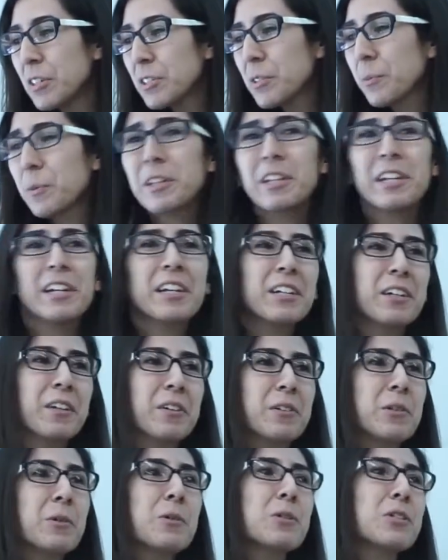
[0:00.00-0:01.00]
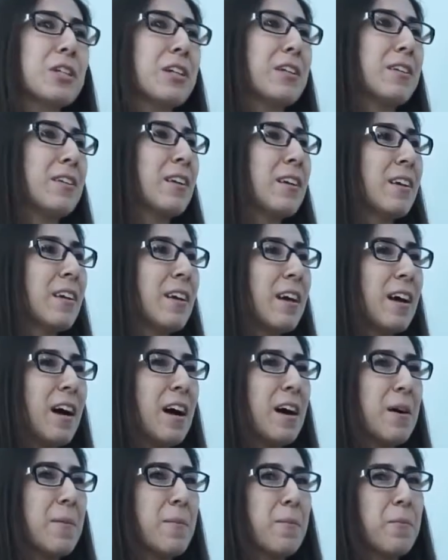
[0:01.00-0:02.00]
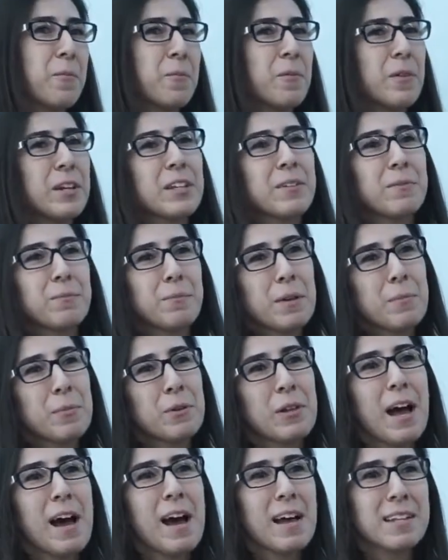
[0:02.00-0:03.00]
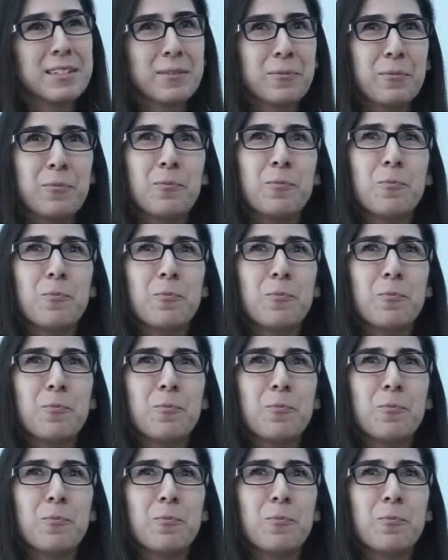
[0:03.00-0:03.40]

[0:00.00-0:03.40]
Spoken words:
So really in conclusion, when people ask,